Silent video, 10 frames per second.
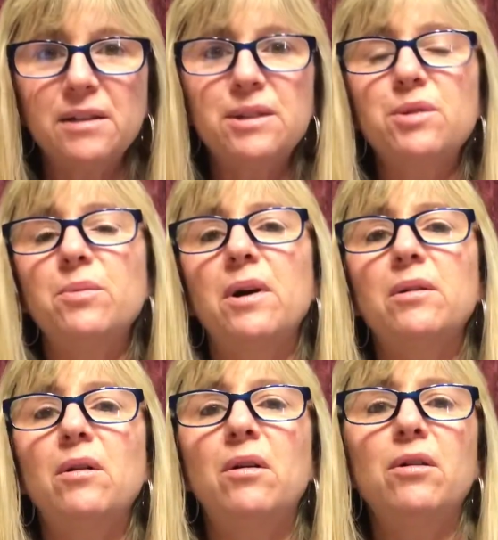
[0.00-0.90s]
us to
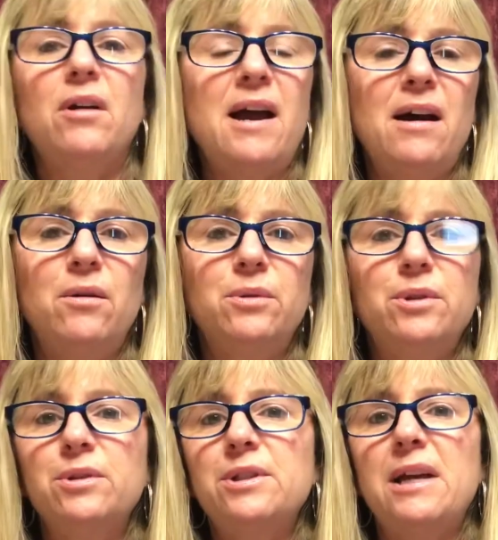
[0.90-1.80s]
work longer hours,